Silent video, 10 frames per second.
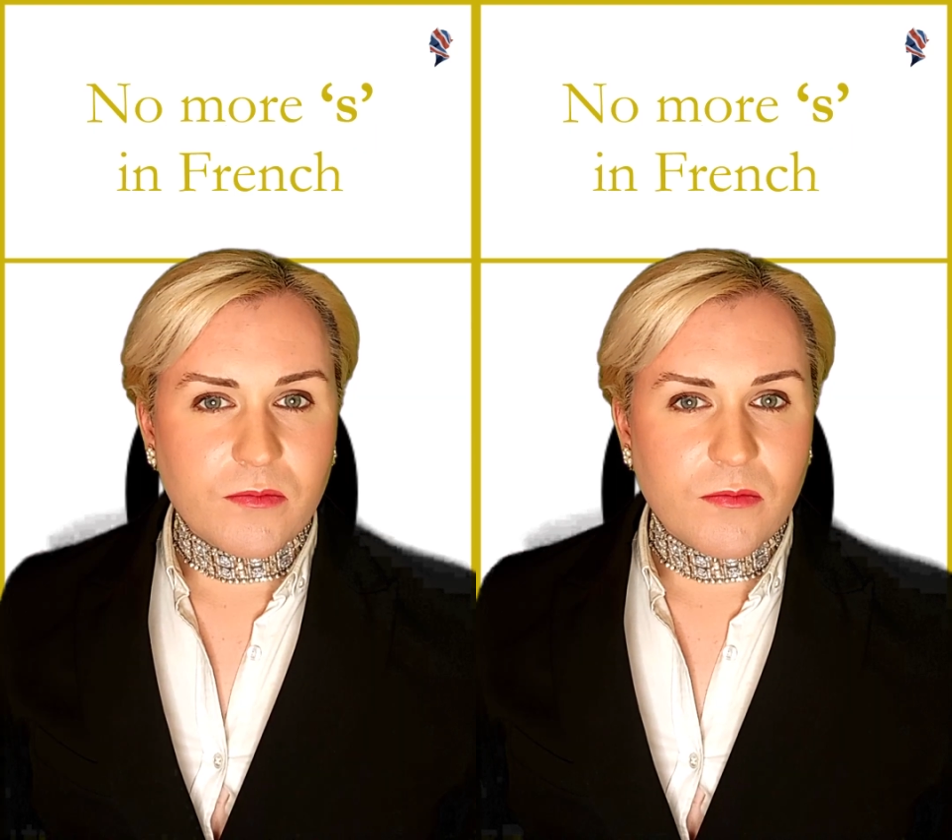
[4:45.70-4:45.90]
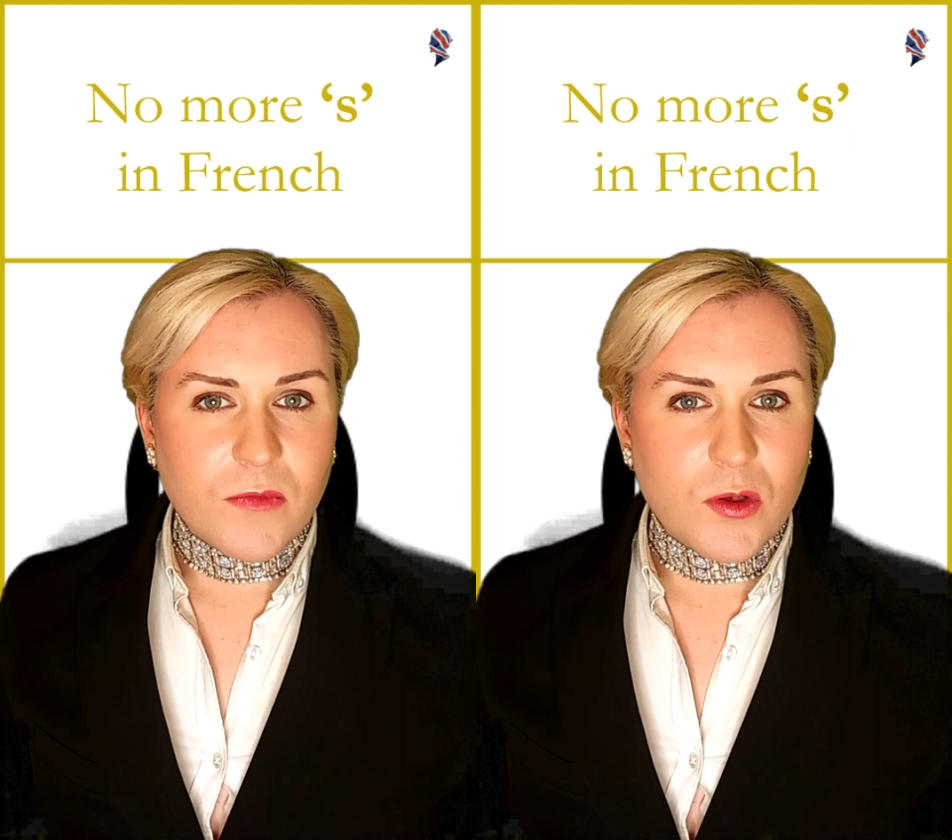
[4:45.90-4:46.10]

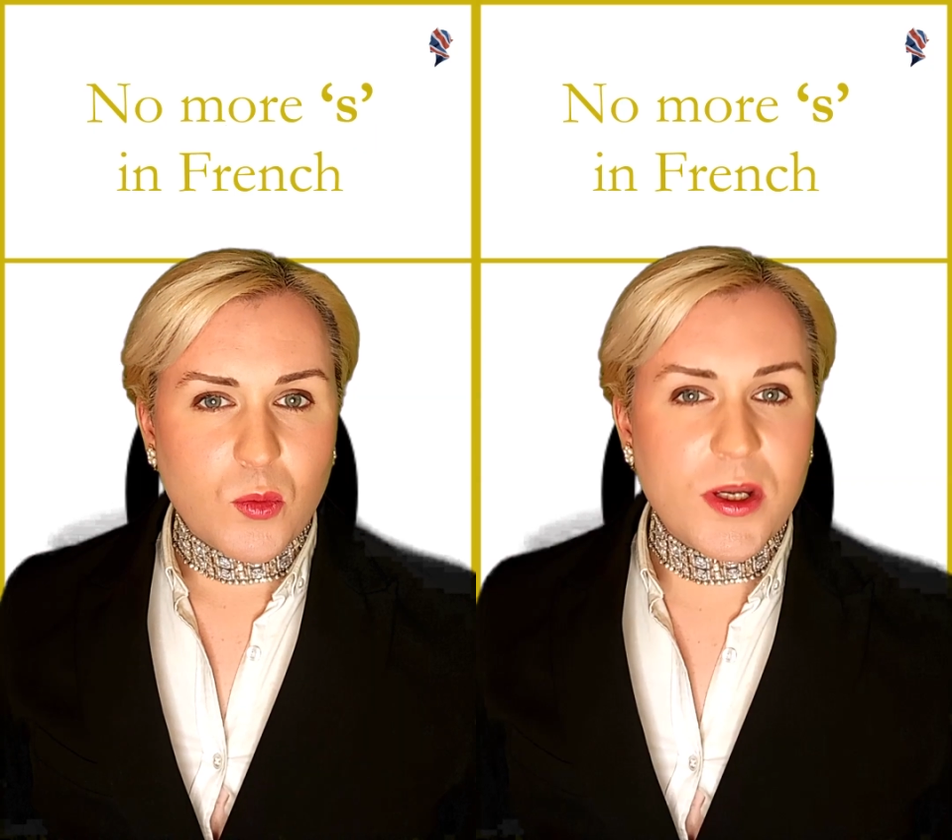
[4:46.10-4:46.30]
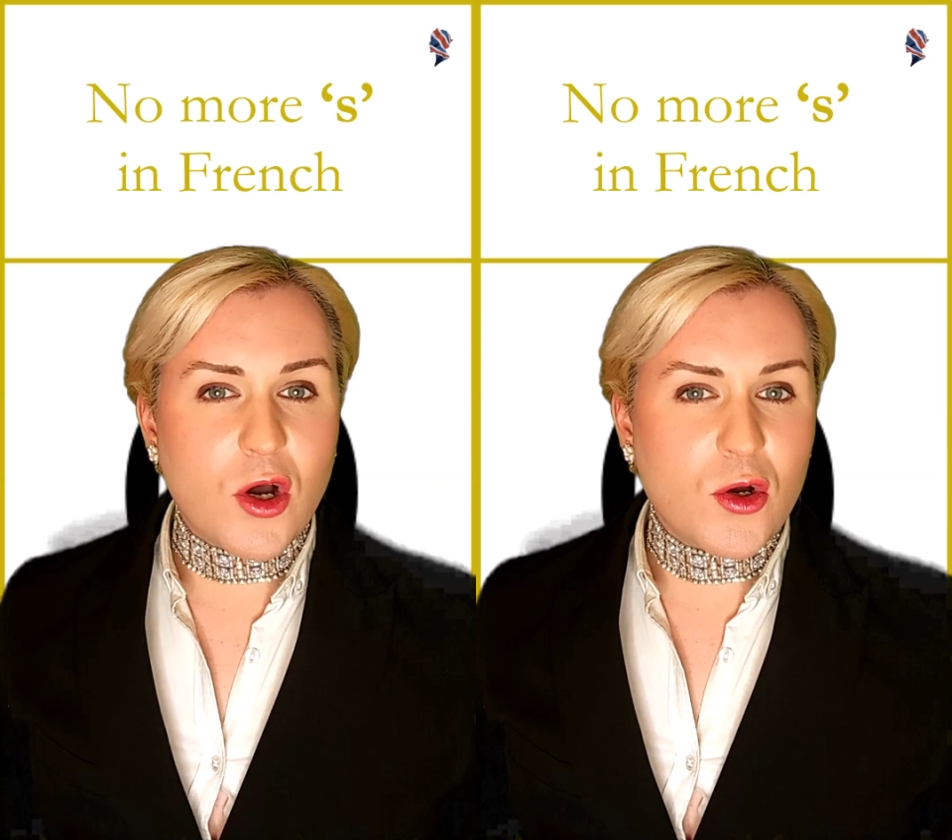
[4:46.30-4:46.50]
We
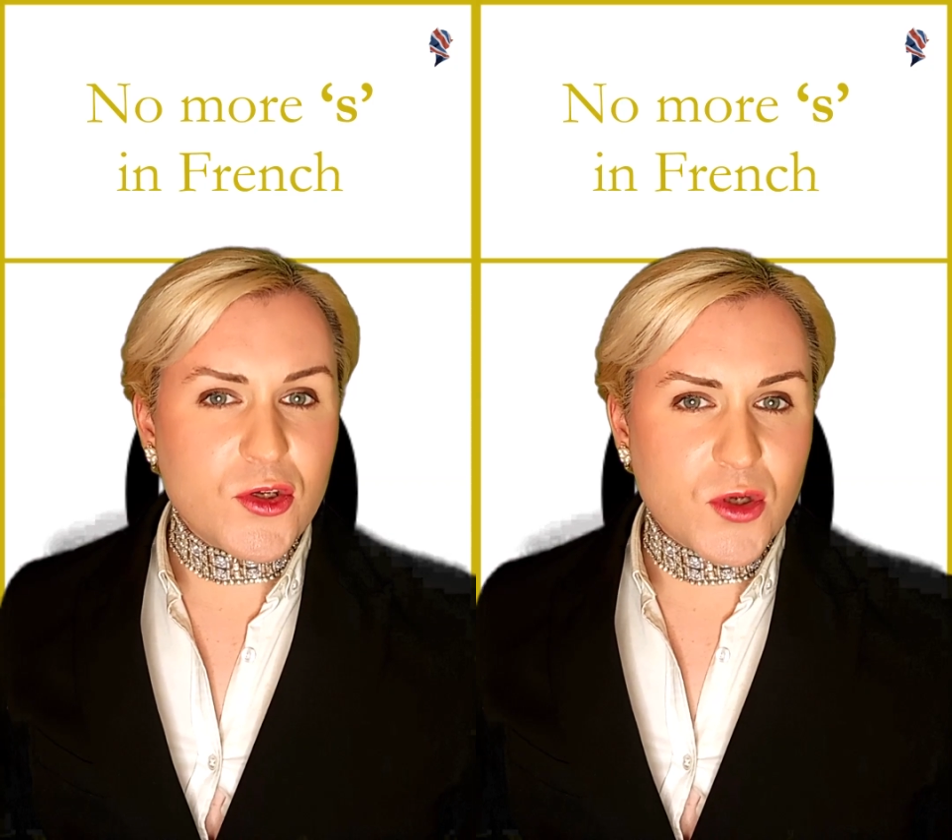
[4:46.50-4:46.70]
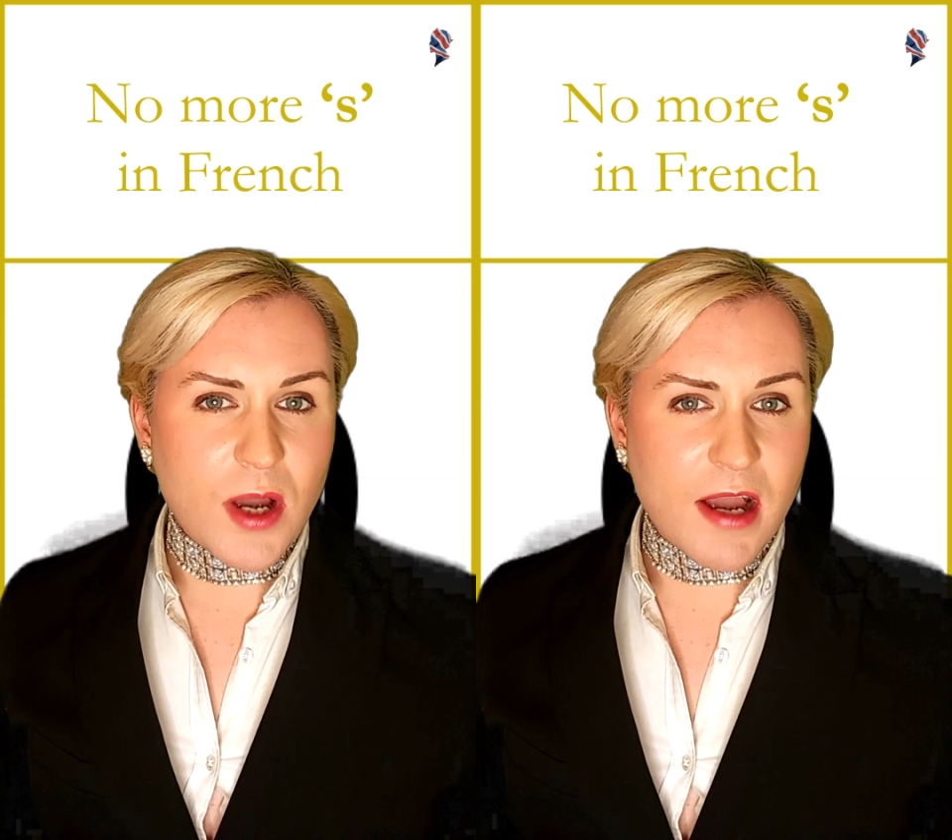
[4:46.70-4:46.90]
also
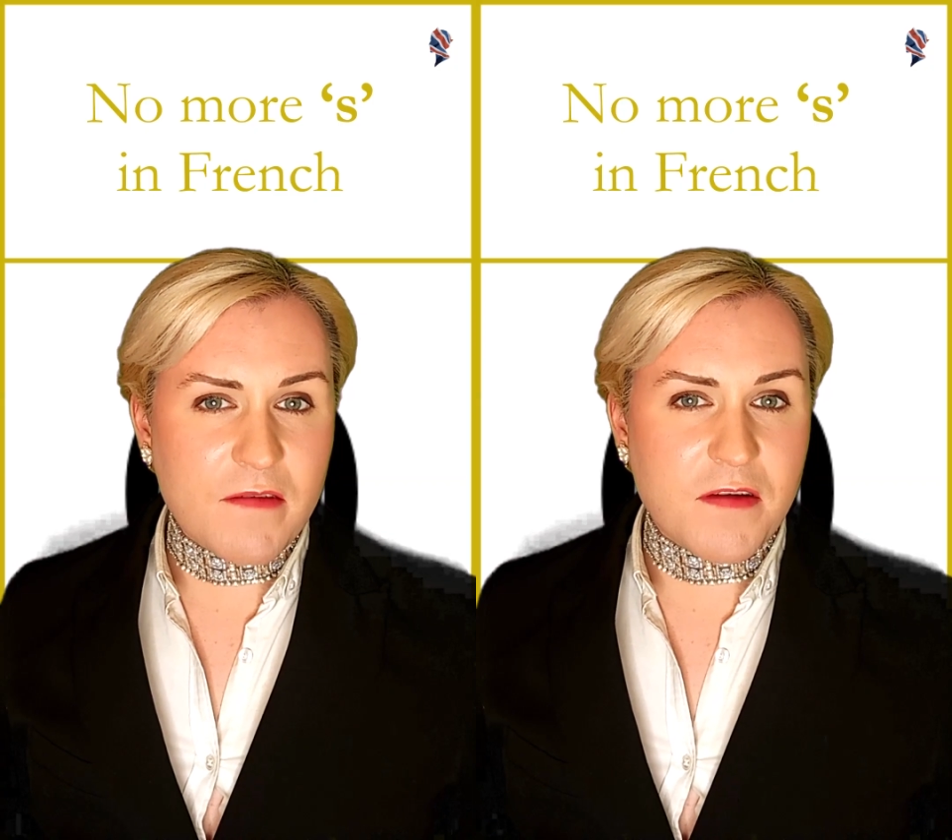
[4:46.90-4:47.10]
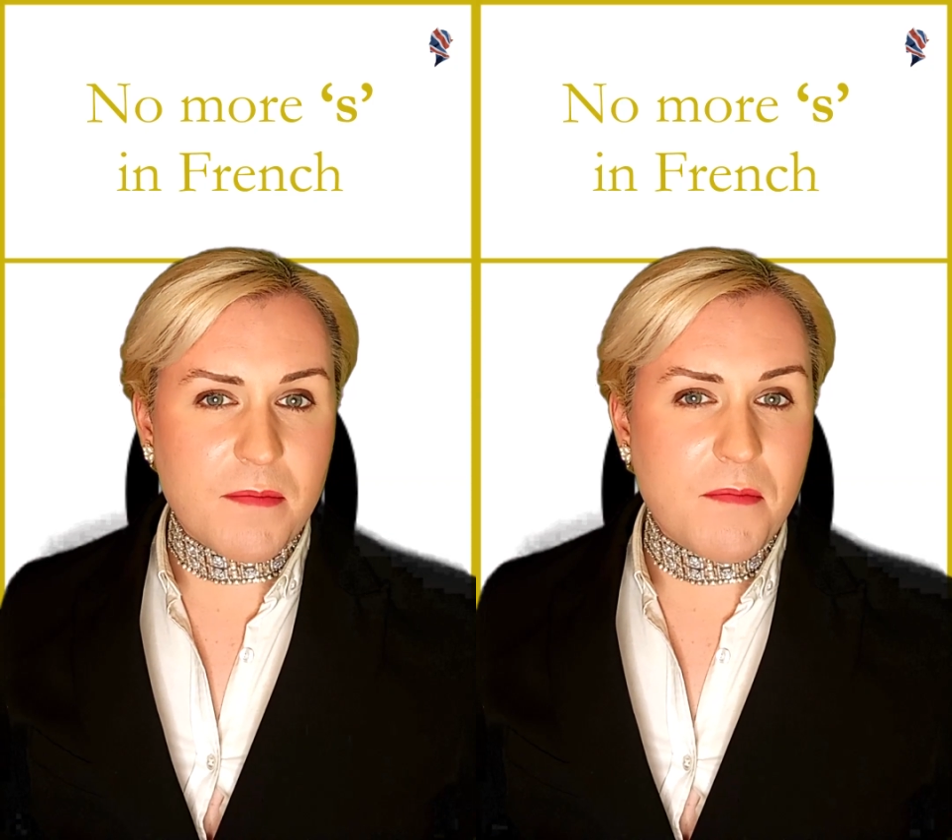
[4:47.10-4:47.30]
have
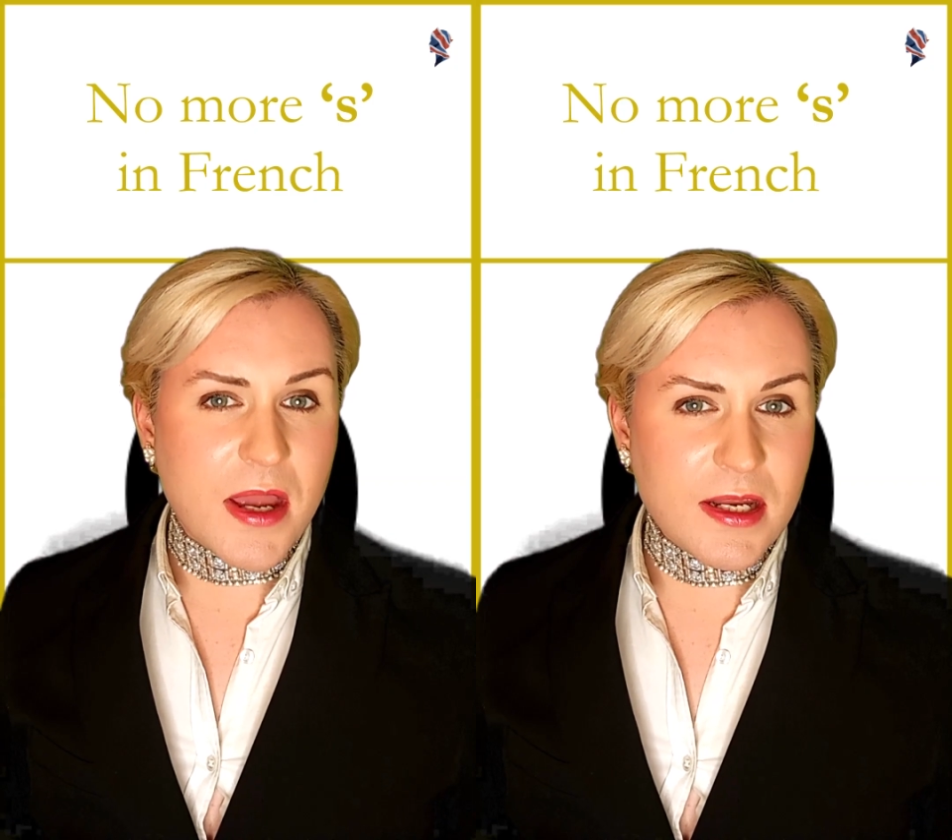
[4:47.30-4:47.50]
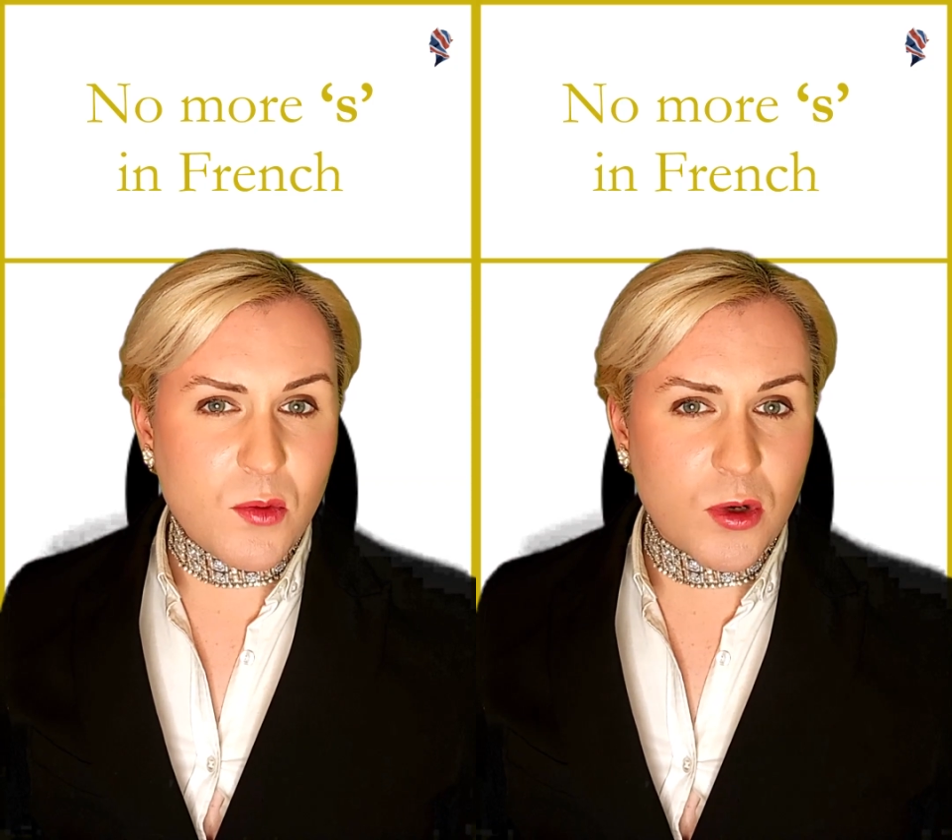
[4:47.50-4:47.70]
many
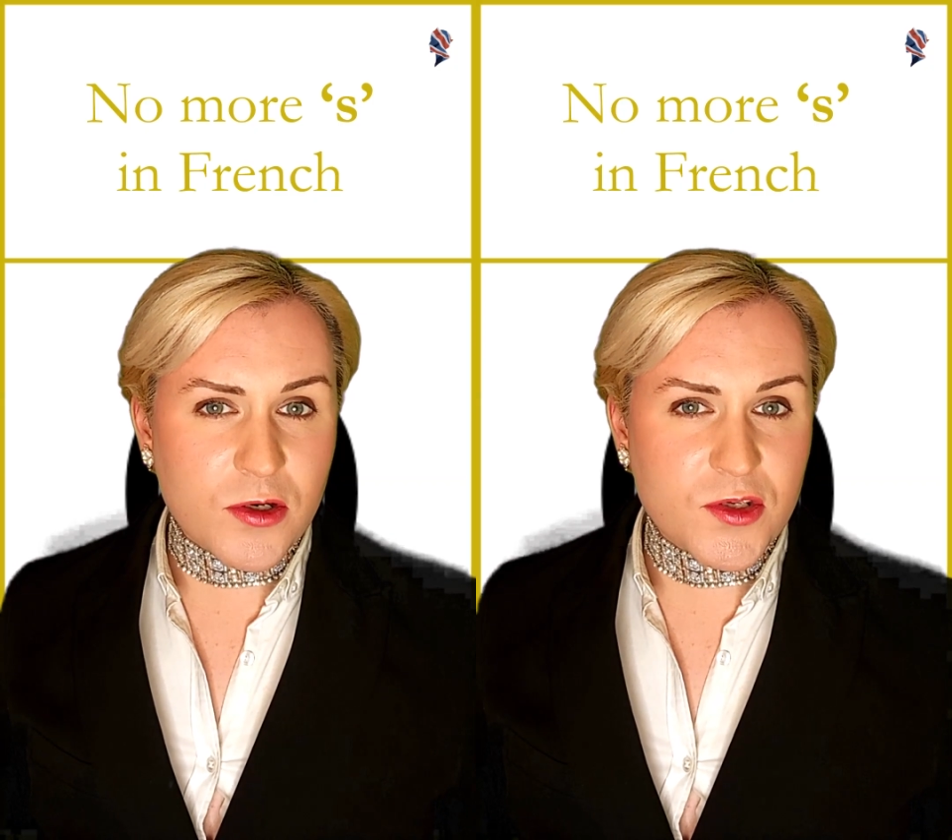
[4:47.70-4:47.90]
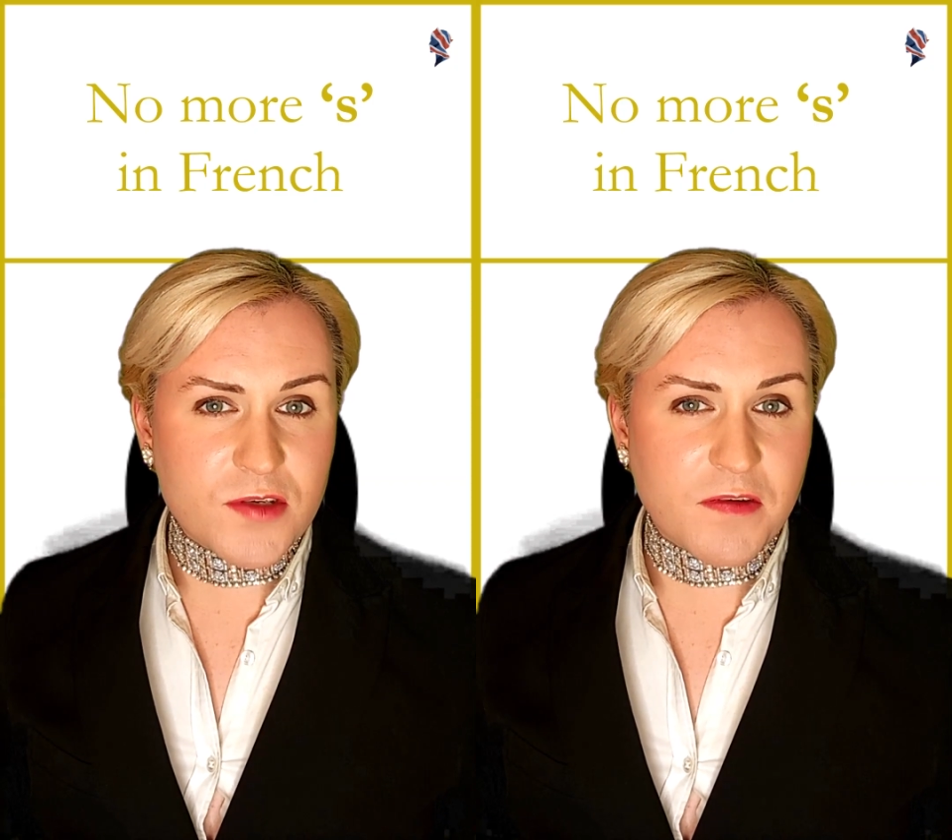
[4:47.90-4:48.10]
words from